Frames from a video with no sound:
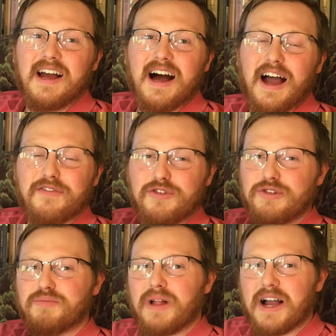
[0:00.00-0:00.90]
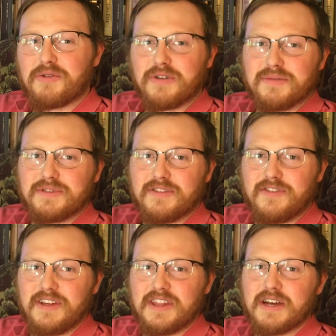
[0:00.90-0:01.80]
I've used blackworms to
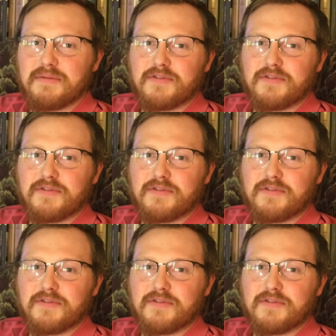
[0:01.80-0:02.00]
feed them,